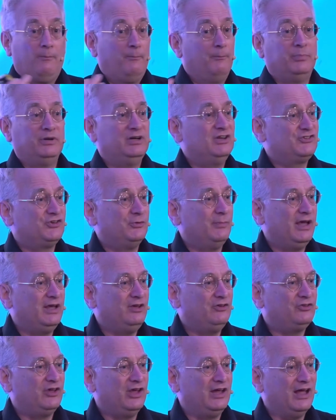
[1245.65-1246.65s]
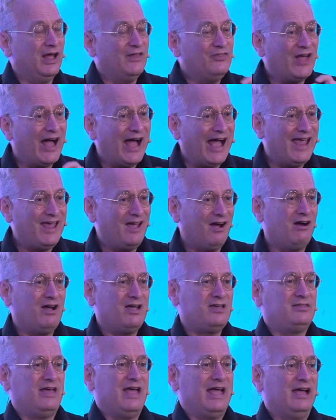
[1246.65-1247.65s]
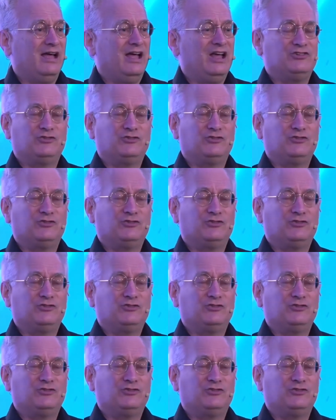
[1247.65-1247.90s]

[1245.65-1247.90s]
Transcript: But it's amazing. And the AI there is